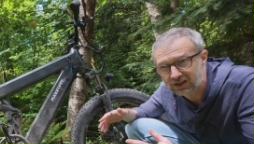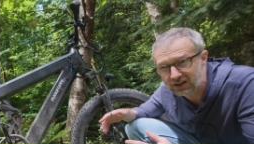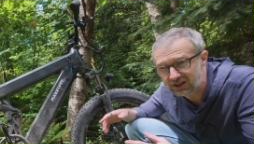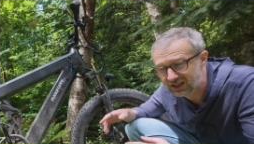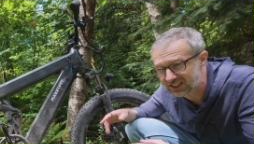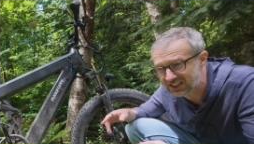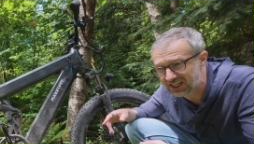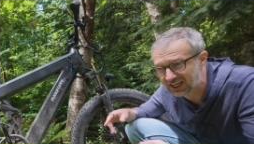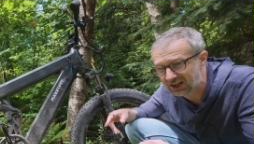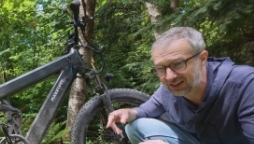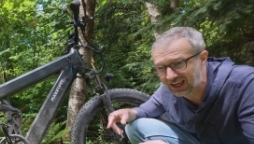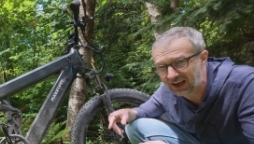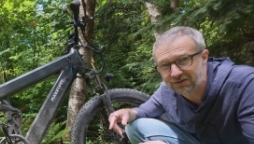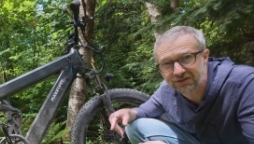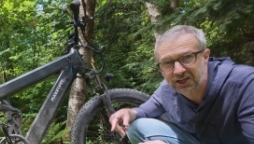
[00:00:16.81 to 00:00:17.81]
You can check out
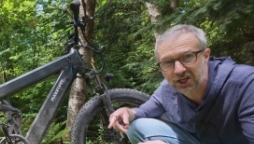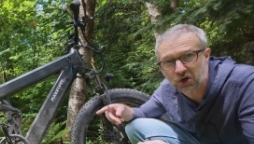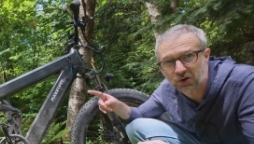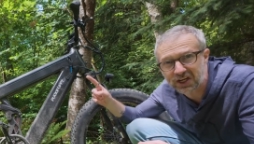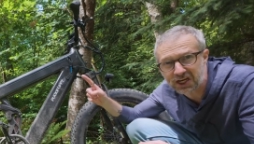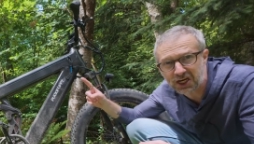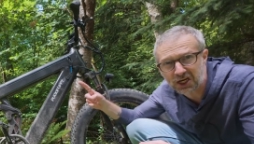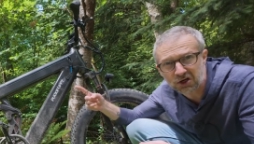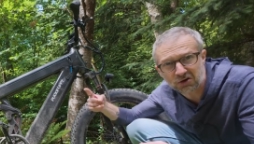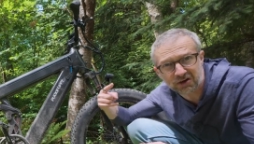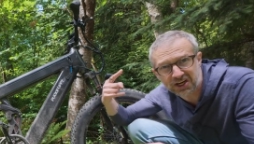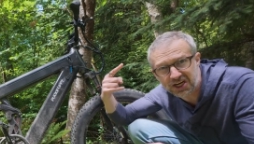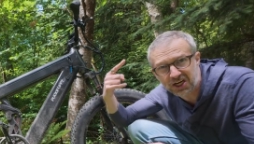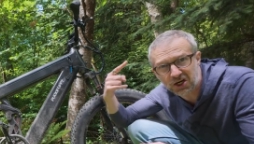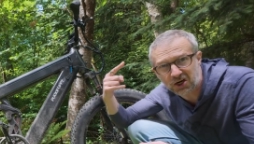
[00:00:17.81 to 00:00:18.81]
that video here or
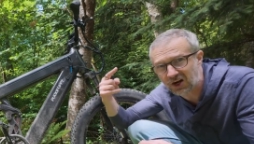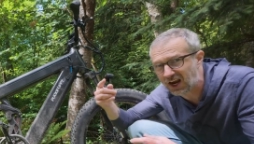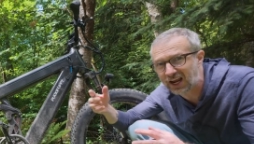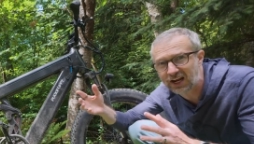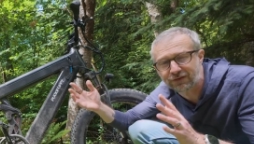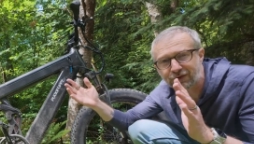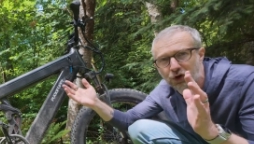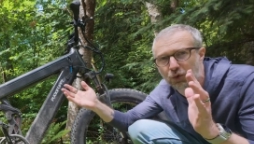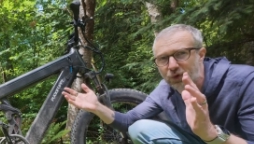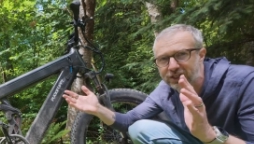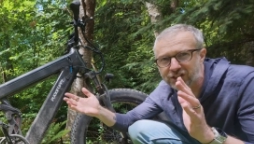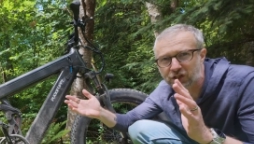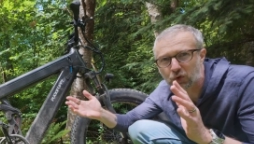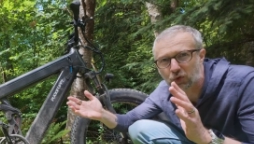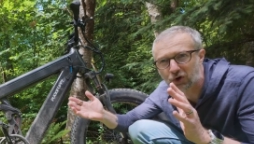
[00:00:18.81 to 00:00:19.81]
here. I never know
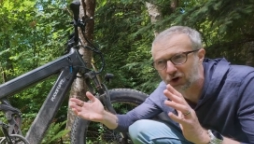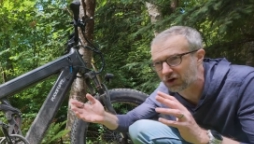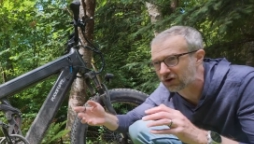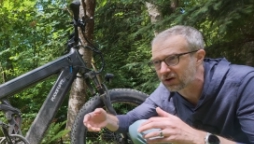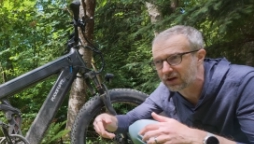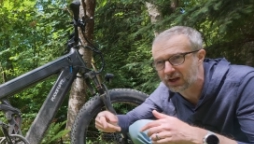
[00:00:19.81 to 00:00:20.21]
which corner.